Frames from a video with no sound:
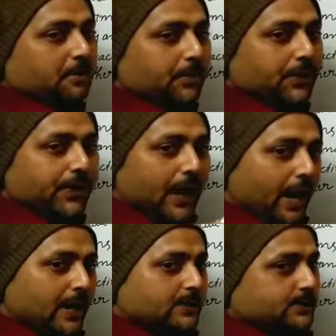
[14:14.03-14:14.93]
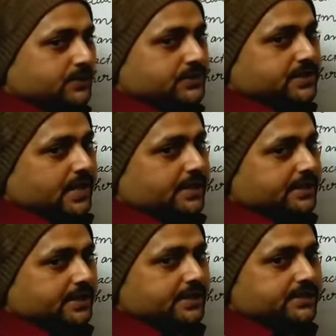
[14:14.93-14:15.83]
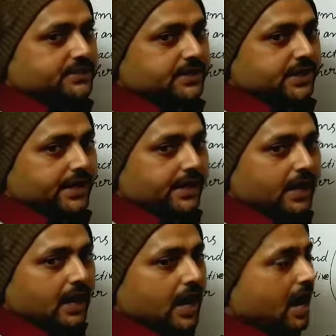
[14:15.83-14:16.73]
B also started studying,